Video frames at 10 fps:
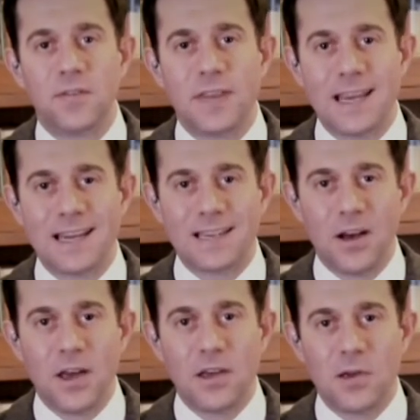of the
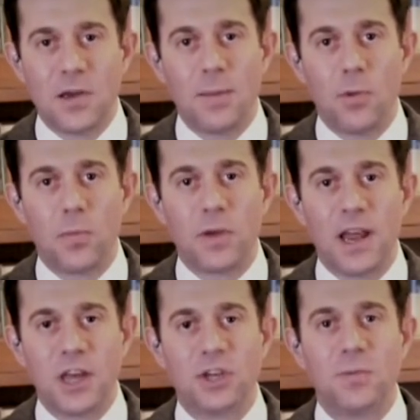entire UK
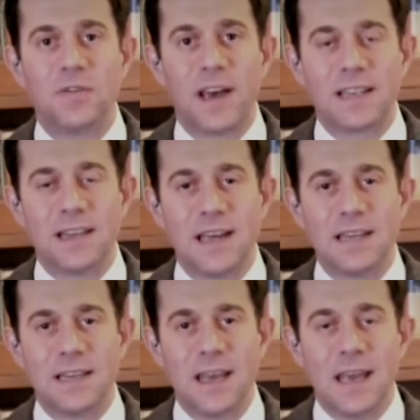population was
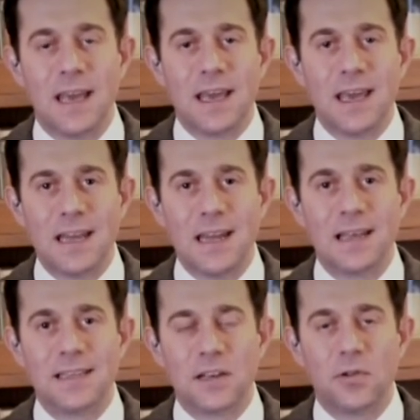vaccinated in
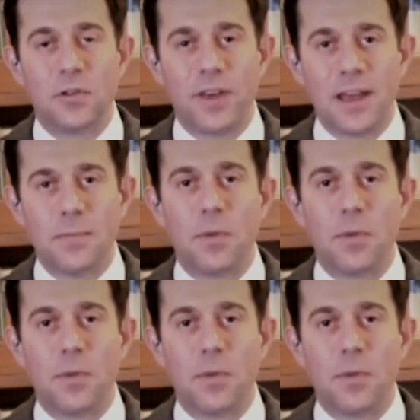a single day.